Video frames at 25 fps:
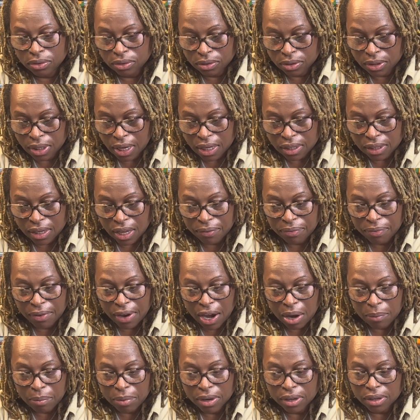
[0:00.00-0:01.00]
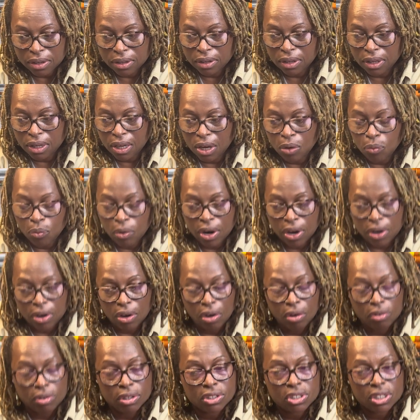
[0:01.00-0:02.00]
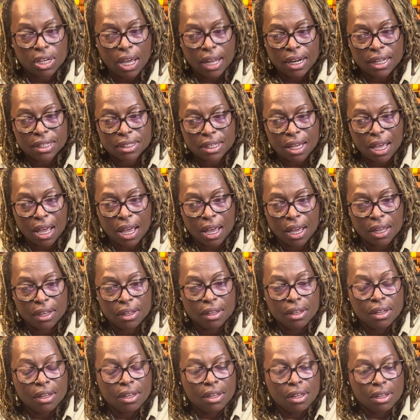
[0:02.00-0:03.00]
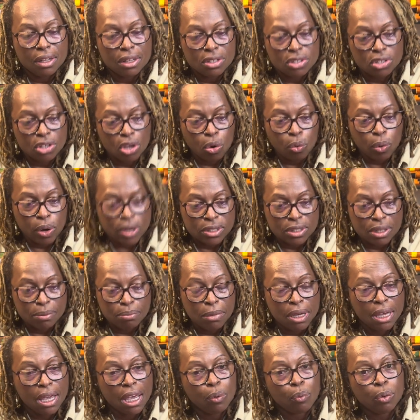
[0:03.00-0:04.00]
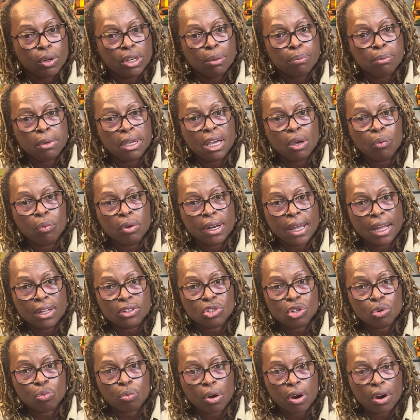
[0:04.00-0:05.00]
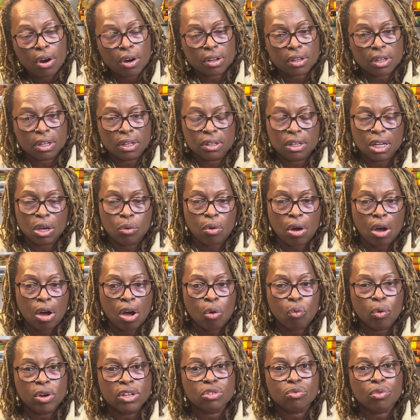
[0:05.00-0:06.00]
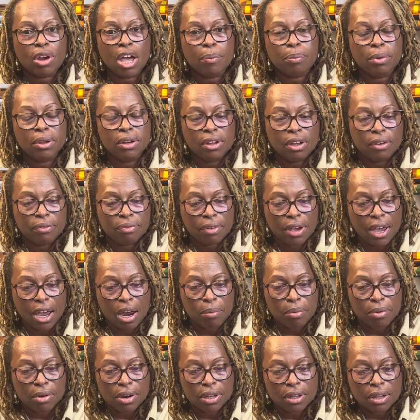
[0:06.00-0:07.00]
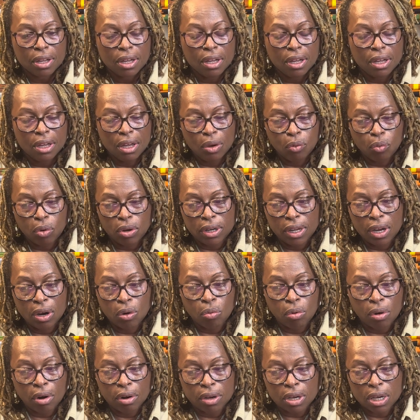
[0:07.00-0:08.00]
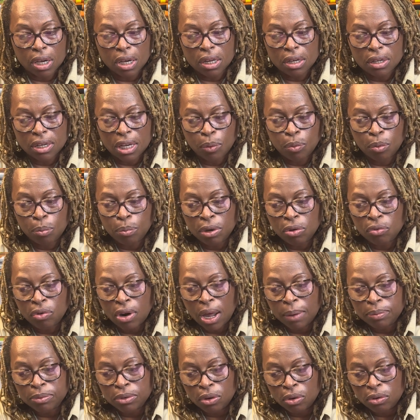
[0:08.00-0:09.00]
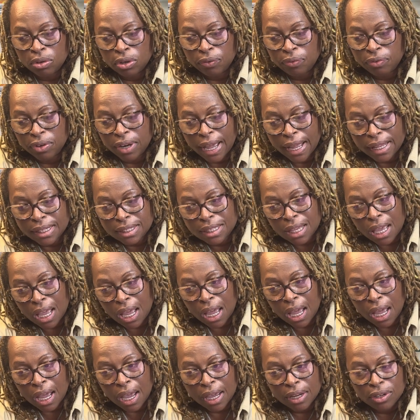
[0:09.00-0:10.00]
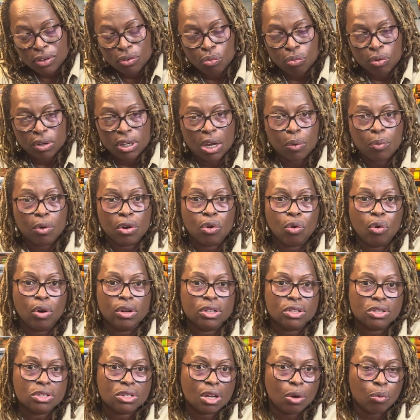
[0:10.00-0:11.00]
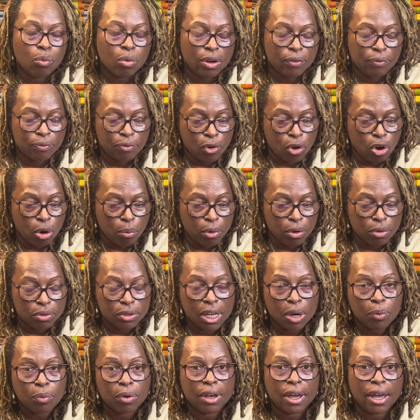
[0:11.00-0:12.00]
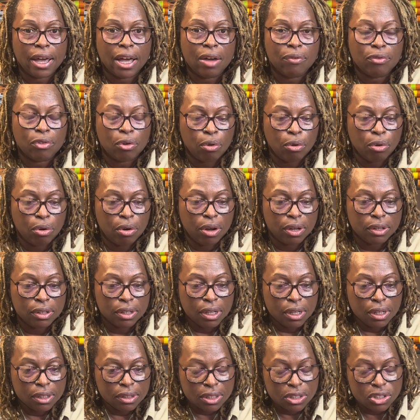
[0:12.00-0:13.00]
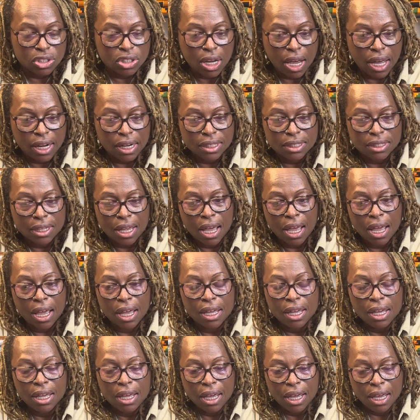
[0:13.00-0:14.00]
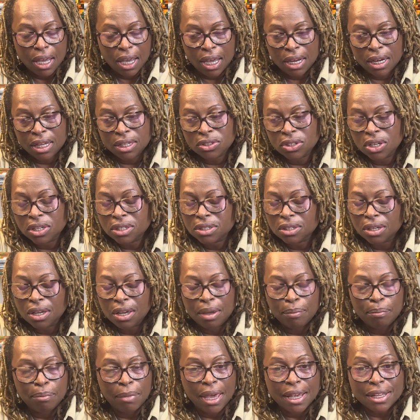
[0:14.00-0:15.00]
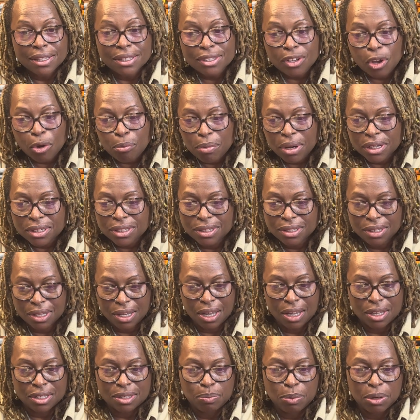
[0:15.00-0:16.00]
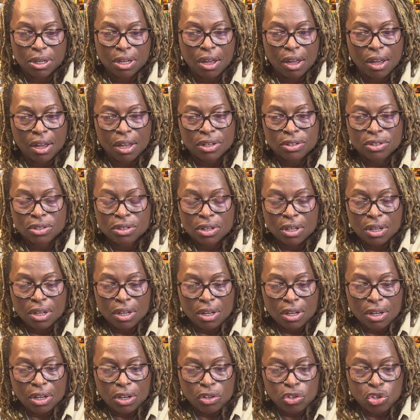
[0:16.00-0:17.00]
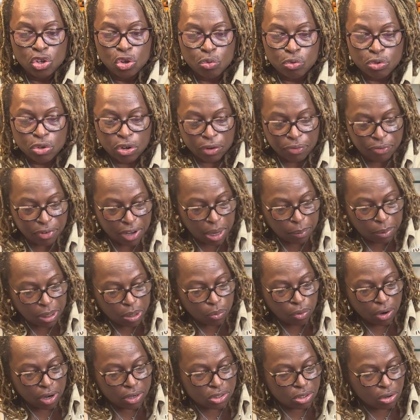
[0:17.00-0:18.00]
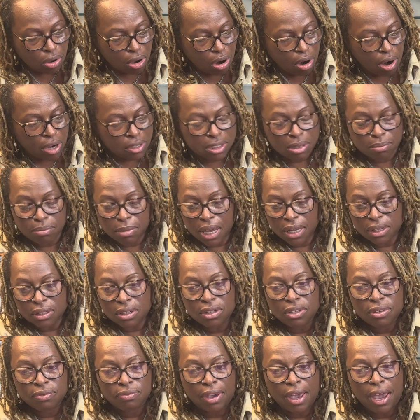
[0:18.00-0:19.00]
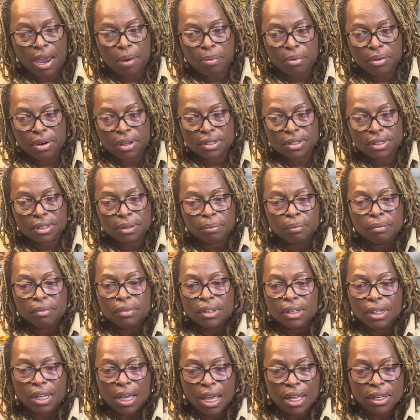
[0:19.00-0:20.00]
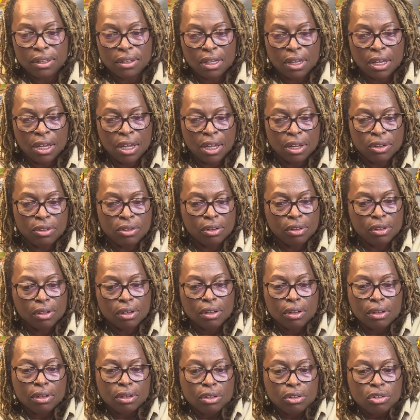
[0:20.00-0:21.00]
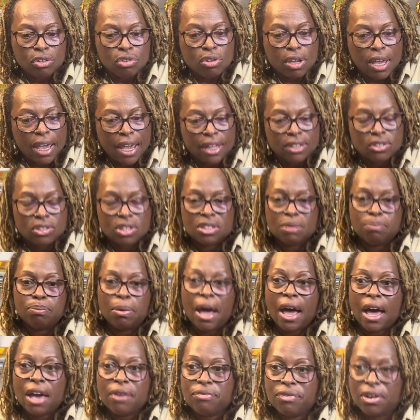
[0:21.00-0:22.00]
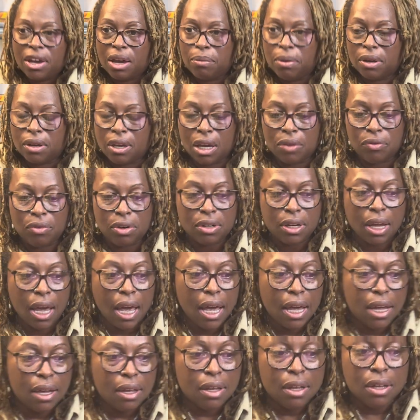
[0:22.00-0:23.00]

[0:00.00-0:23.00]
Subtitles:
take that fabric and wear it on the shiny side. So as the men, when the men went out to work, they were always wrapping their fabric. When they're working, they would be wrapped on the flat side. When they were going to someone formal, they would have on the shiny side. And it makes so much sense because your family works so hard to make these fabrics, and then you can't just buy fabric every day.